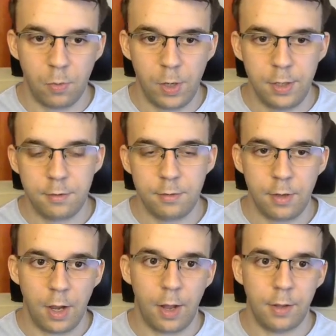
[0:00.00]
wait
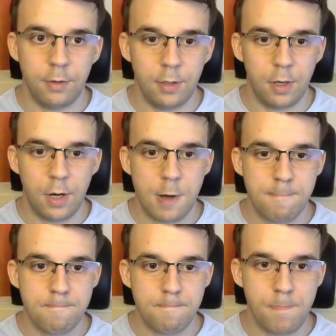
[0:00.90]
and
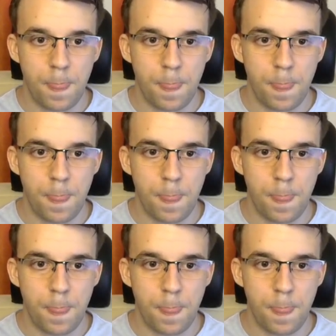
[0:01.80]
um,